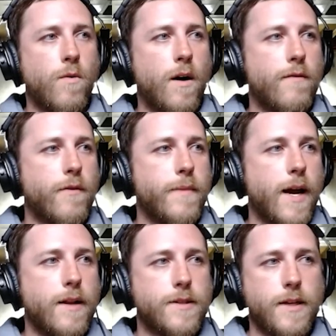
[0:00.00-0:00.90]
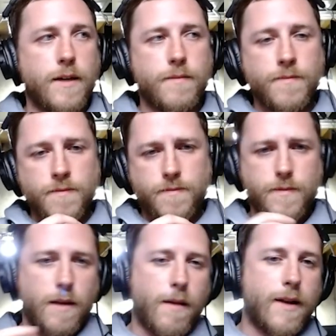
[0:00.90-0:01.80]
from Dynasty.
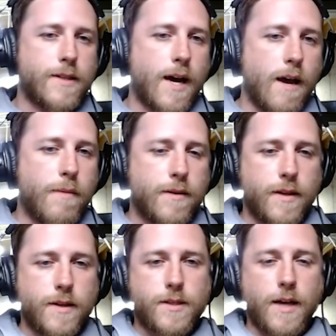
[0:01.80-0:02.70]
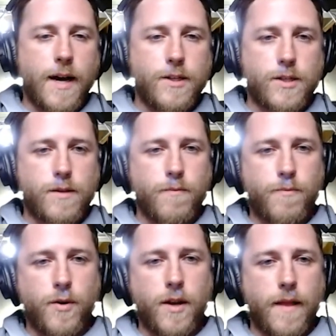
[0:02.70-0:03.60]
I'm not as high about this. I just
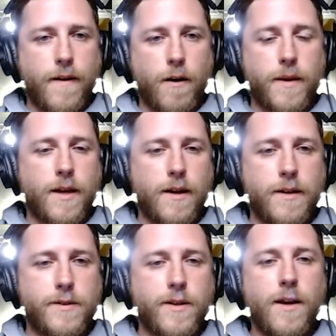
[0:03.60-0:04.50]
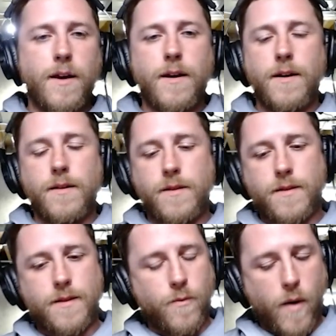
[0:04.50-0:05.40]
put it in there because
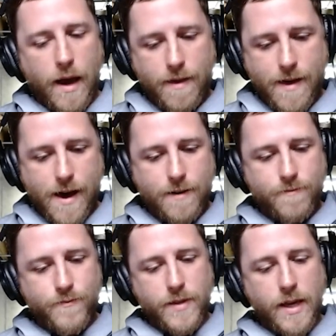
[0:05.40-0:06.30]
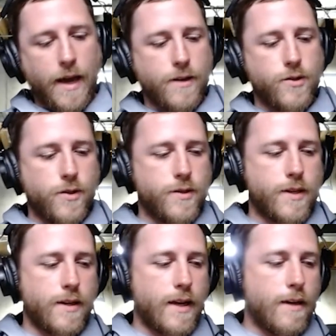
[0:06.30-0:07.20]
the way that the angels
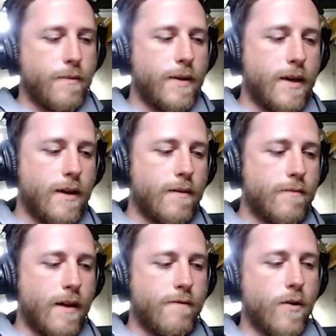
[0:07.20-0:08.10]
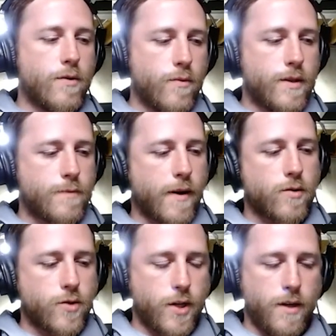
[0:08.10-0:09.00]
need to be invoked with Spectral
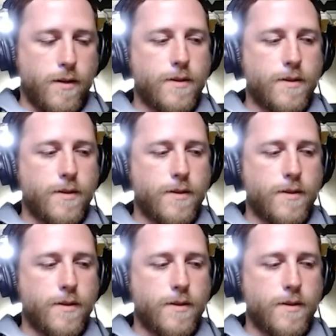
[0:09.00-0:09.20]
Shield